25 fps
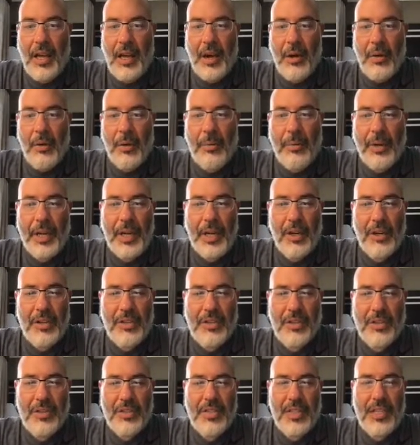What we can
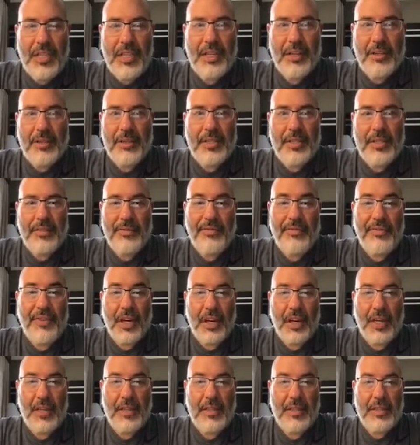also see here is some
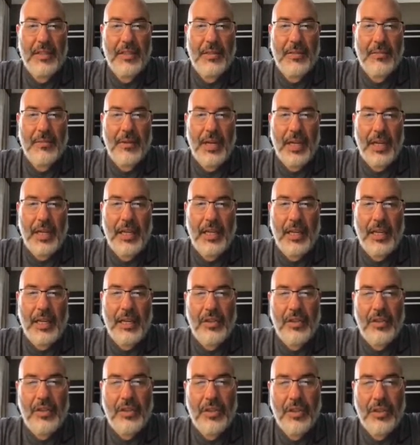fonts, right?
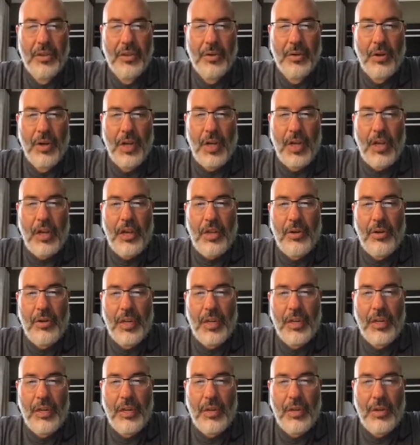And so you
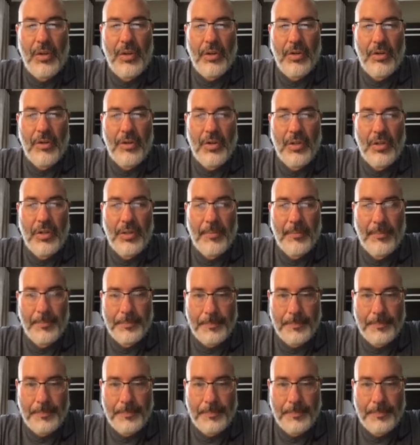can use,